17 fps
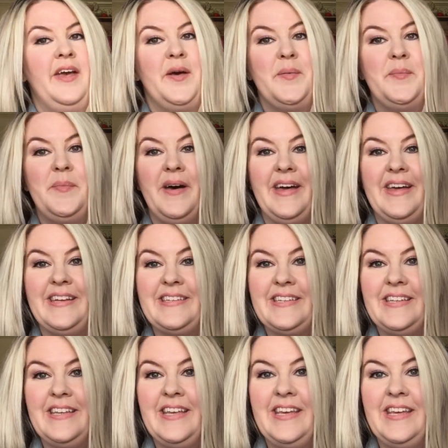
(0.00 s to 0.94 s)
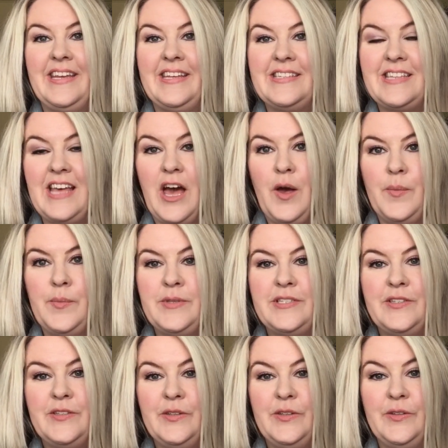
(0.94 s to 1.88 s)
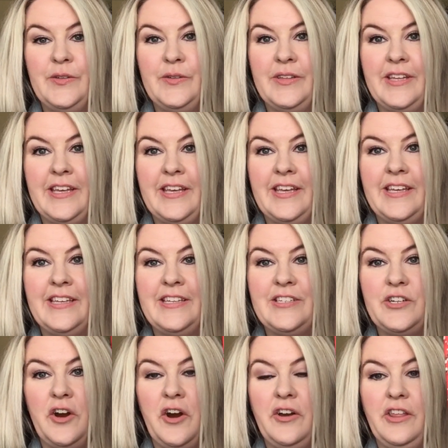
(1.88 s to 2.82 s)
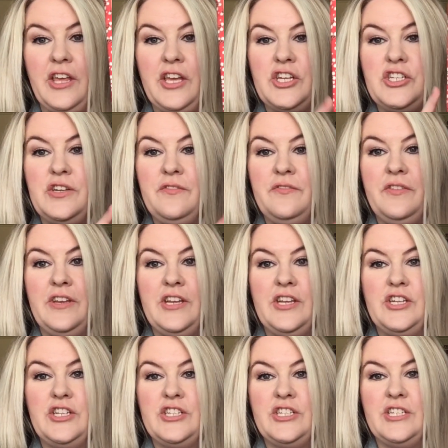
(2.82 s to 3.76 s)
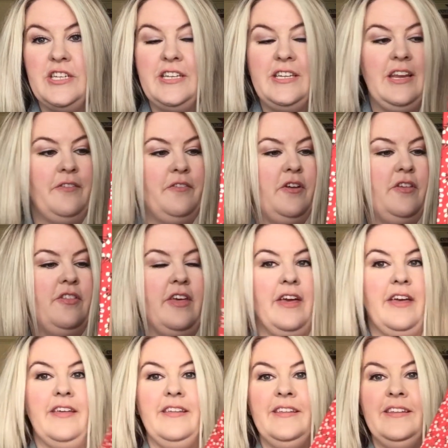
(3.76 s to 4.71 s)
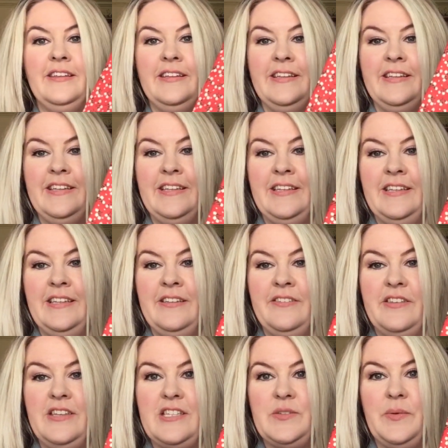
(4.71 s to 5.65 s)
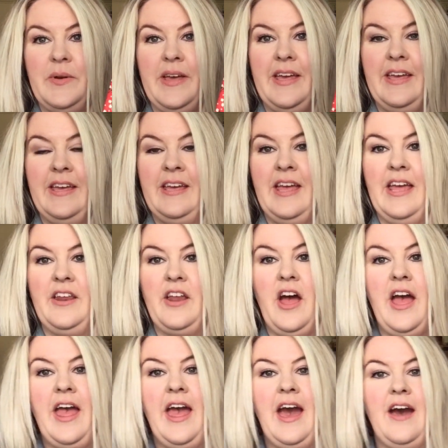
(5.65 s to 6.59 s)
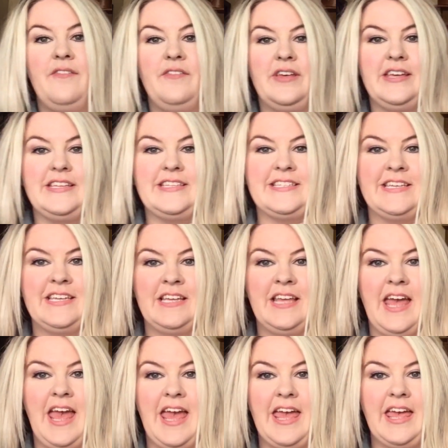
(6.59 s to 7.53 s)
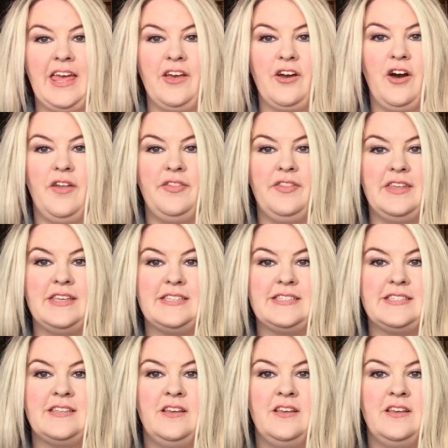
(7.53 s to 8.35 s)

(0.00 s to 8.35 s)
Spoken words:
but it is absolutely darling. She finished it and everything this way, and I have it hanging on this